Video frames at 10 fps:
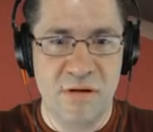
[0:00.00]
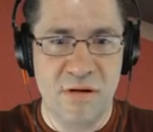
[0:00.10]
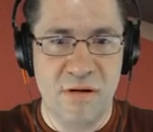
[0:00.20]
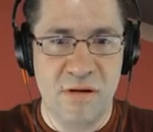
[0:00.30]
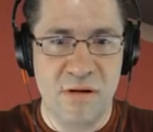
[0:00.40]

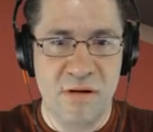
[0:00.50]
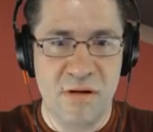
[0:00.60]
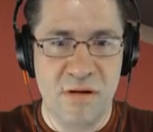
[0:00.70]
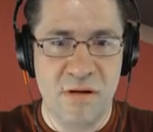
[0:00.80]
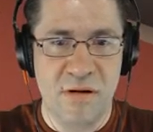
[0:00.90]

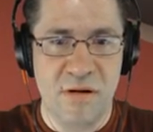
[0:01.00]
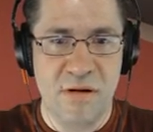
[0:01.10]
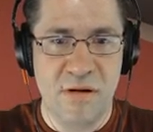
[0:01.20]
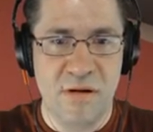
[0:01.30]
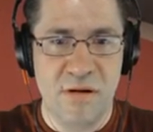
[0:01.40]

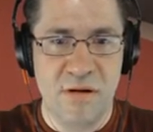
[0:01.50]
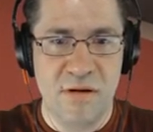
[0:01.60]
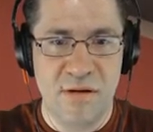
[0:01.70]
(silence)